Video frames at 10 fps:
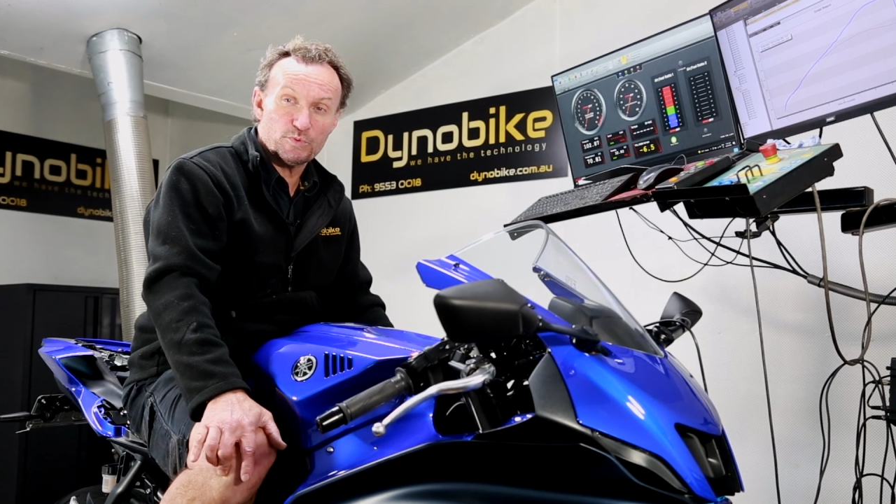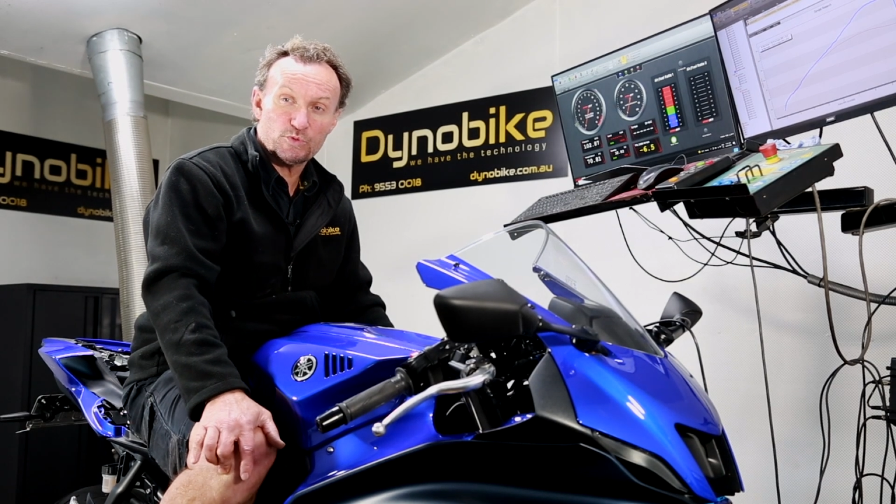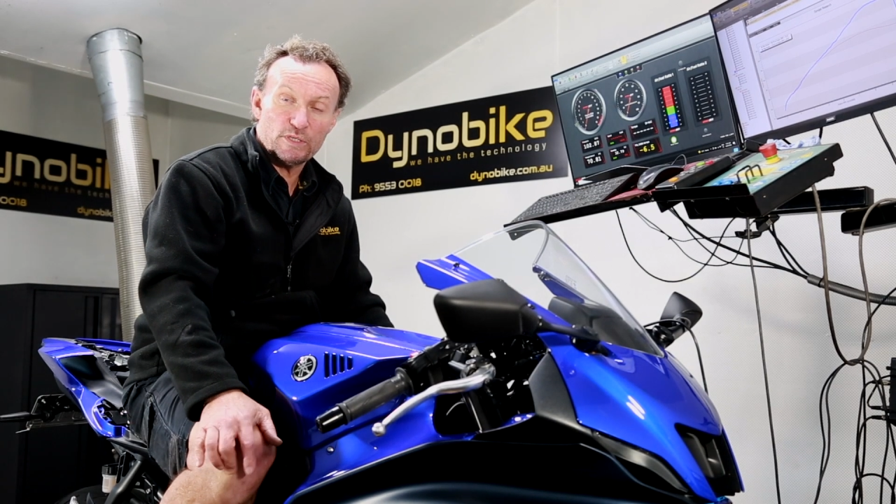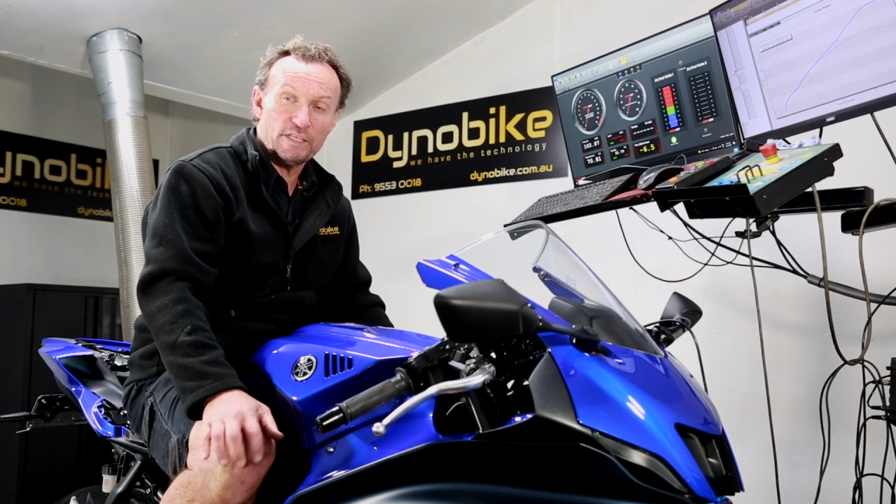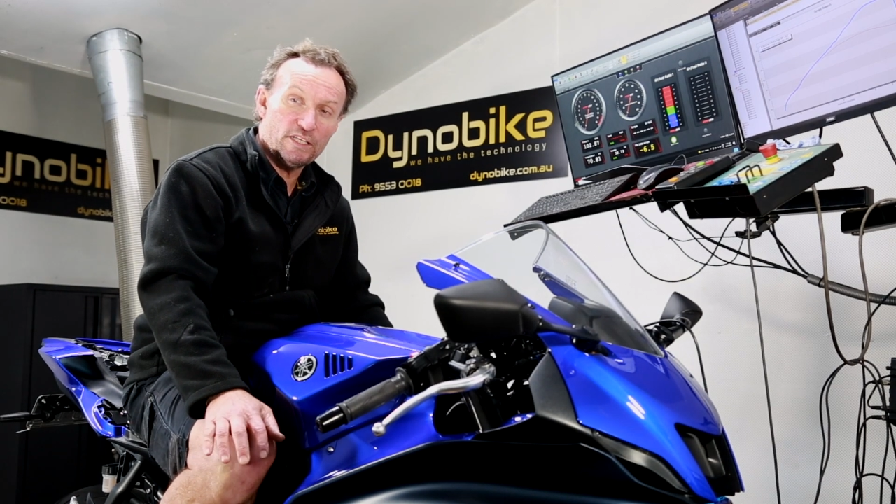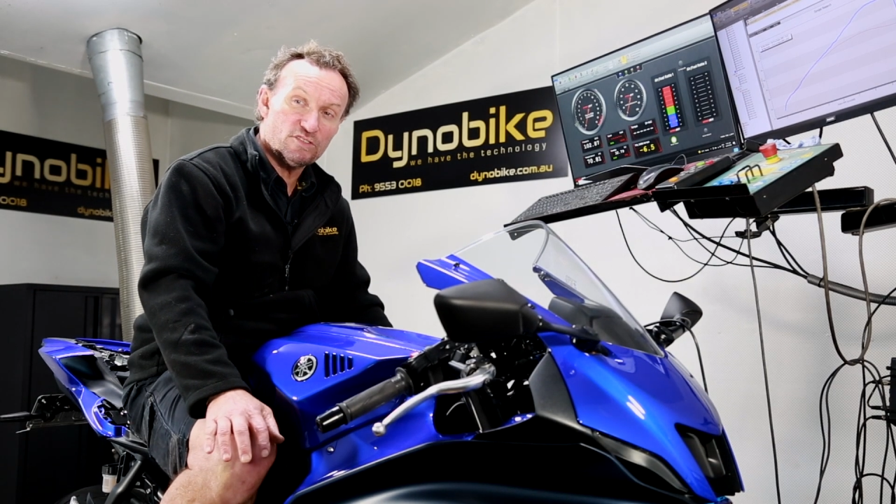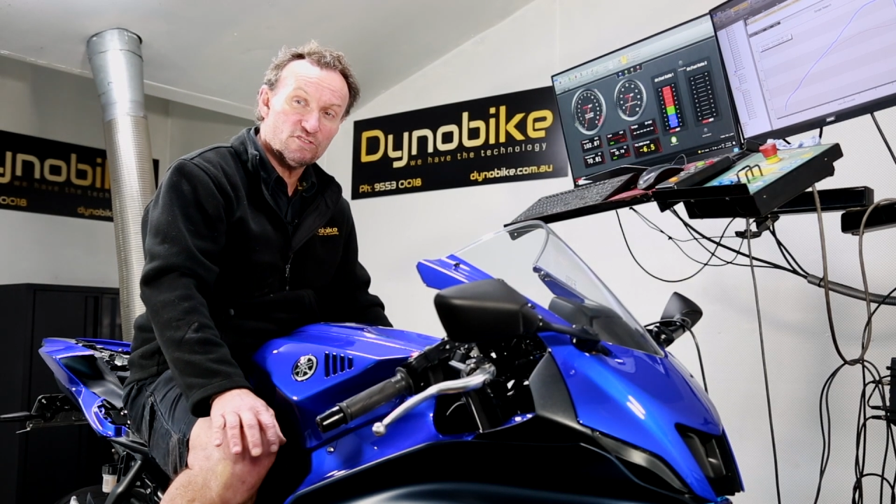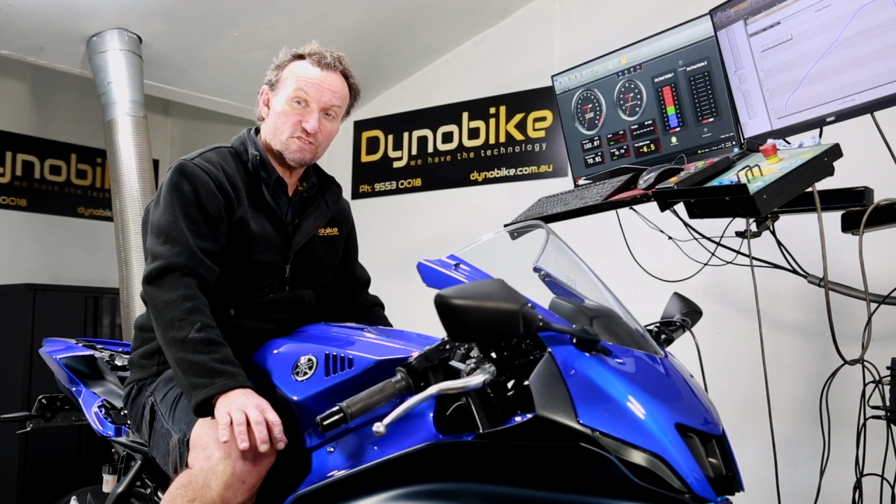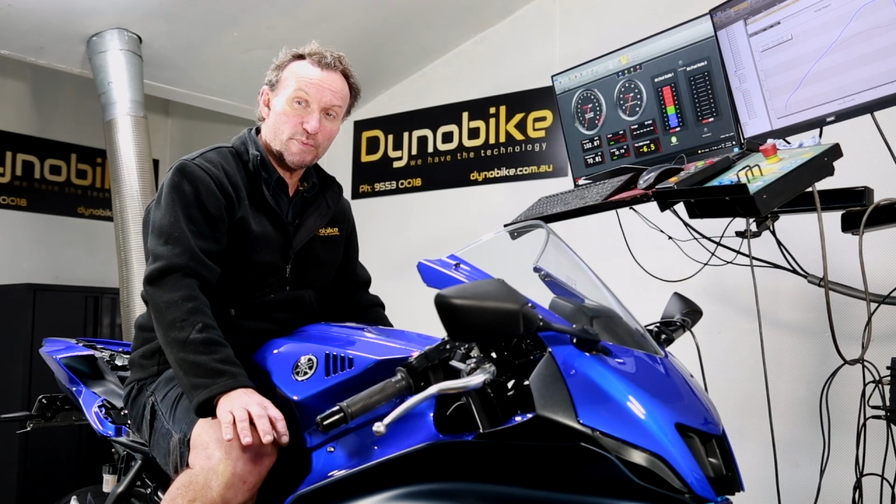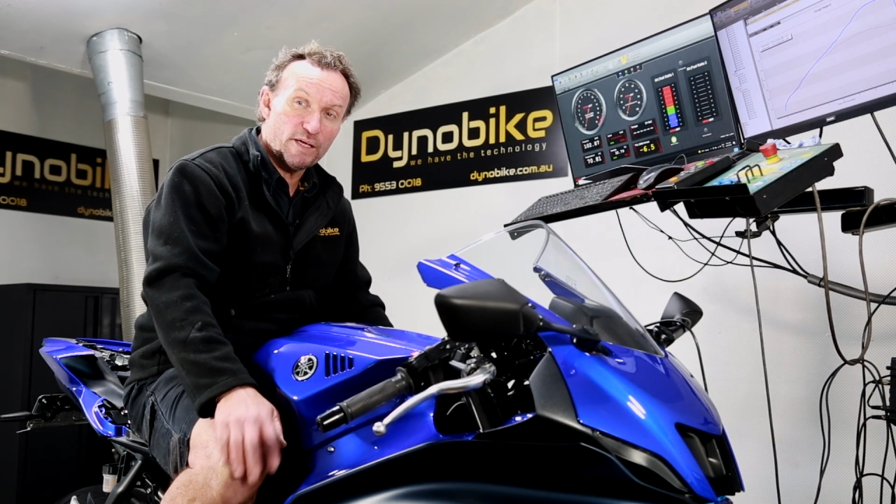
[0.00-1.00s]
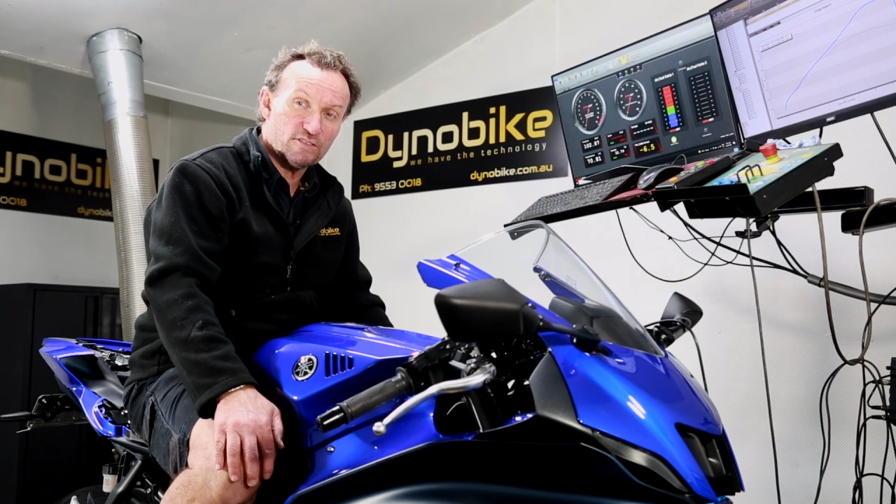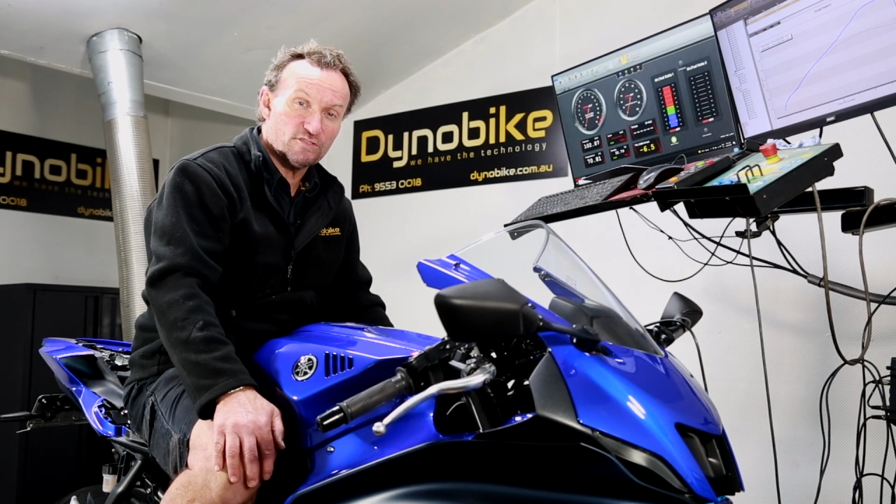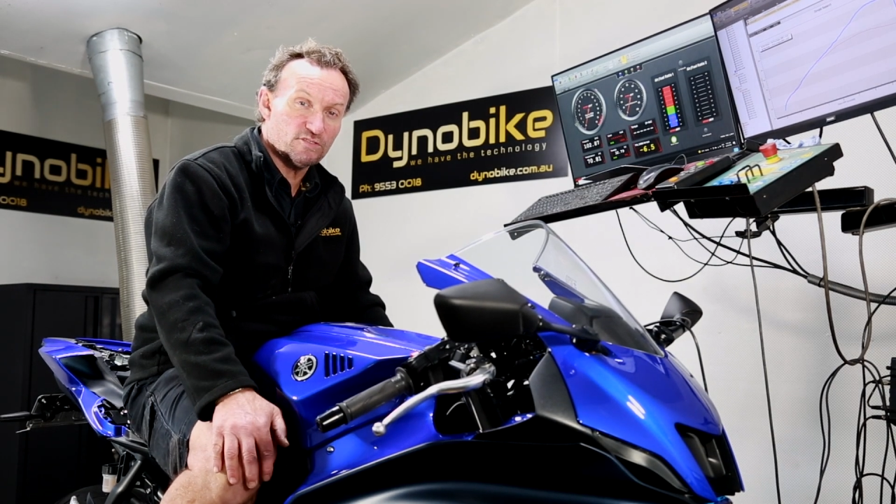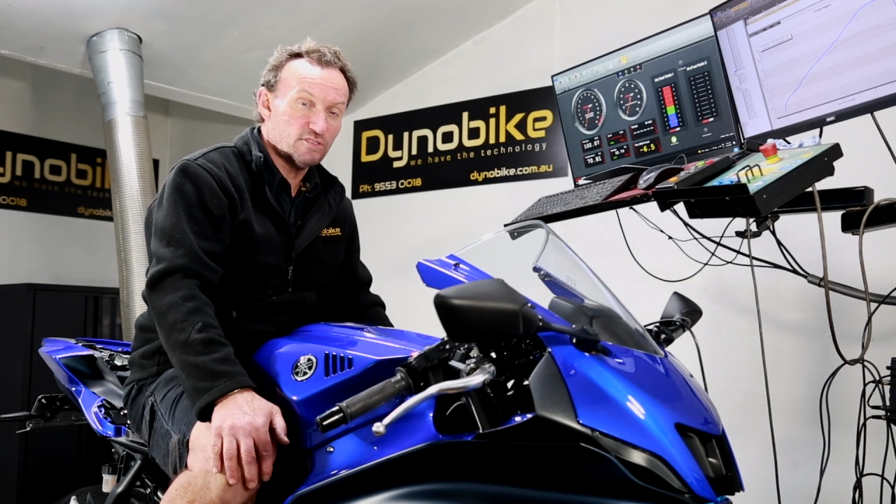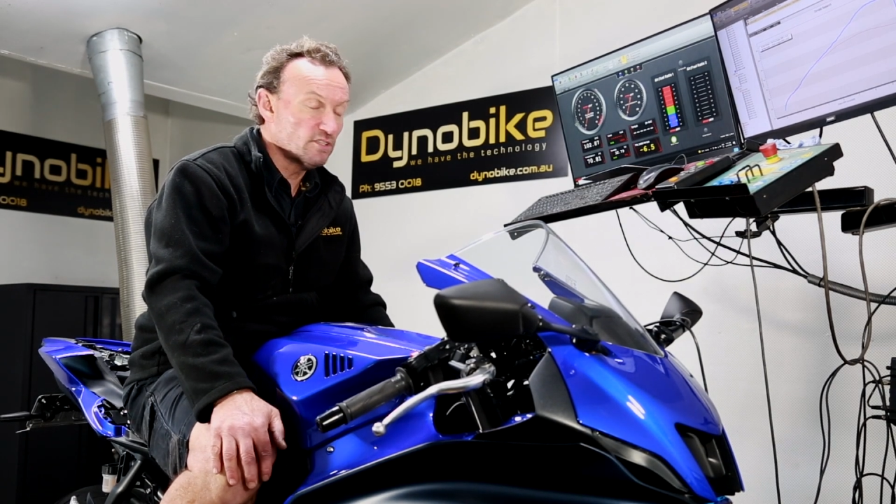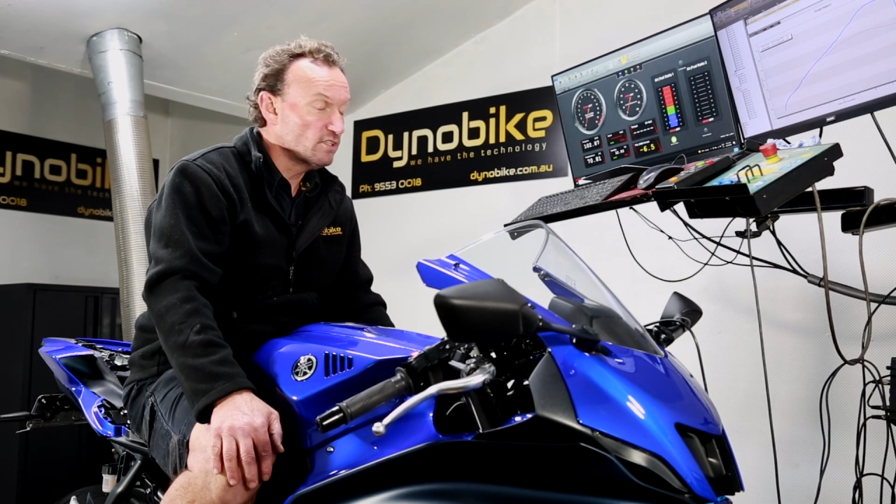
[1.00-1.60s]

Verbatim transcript: between engine specs